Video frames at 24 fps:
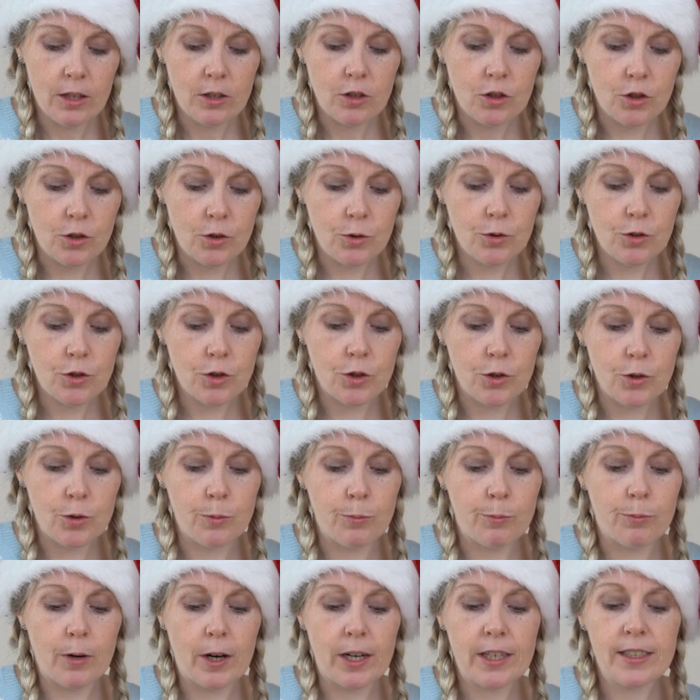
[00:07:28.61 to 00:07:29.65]
juice to
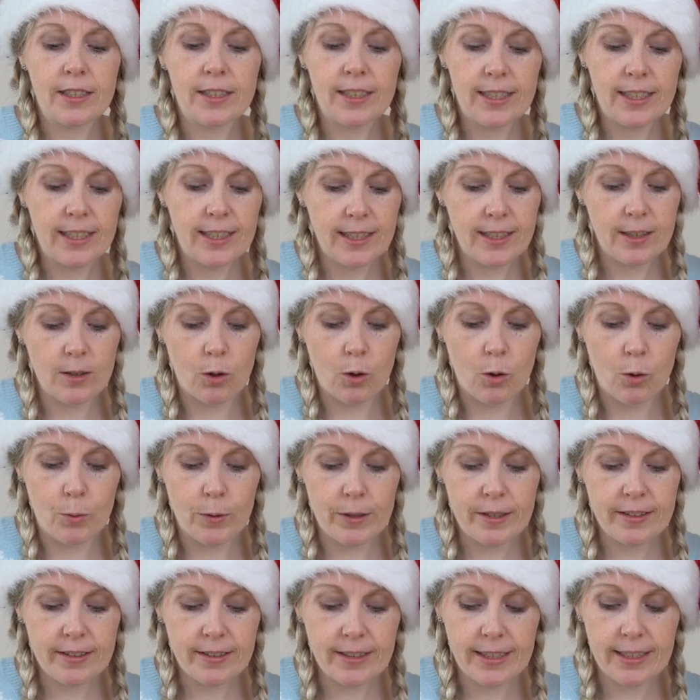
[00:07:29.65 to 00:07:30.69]
brandy or
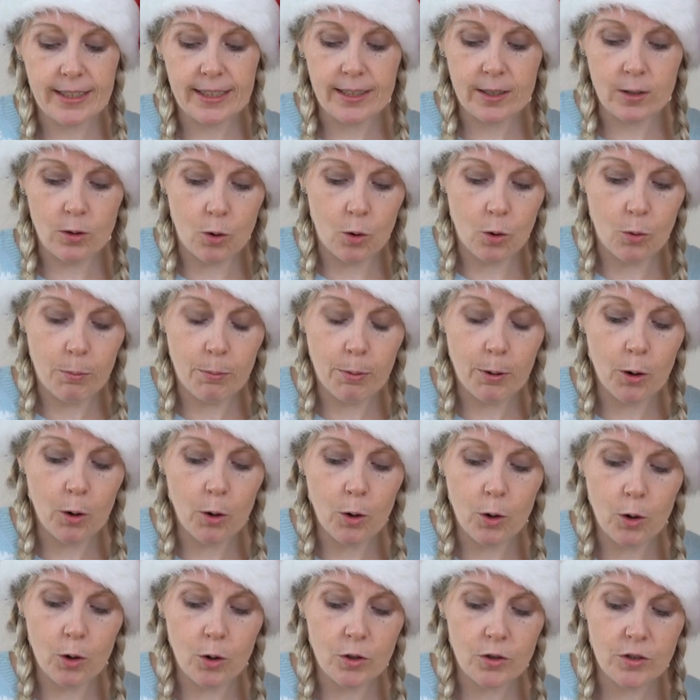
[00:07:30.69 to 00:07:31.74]
whiskey or
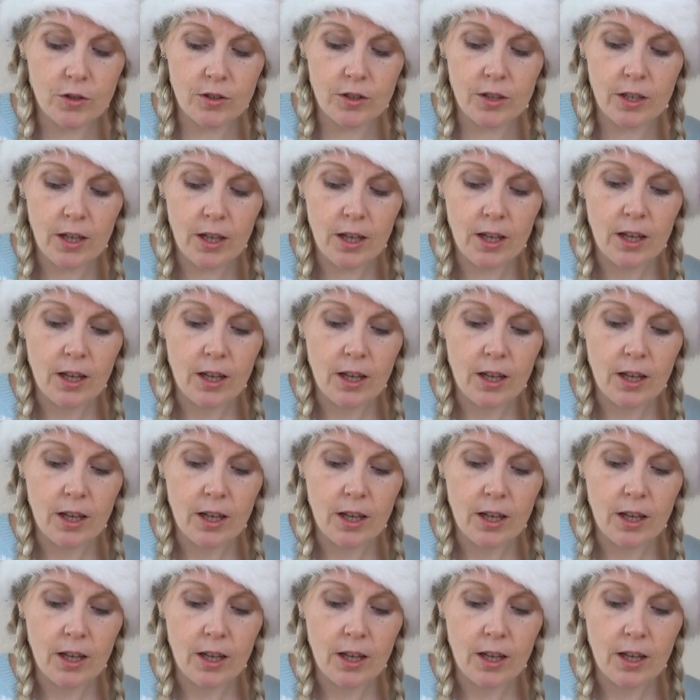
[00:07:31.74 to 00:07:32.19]
port.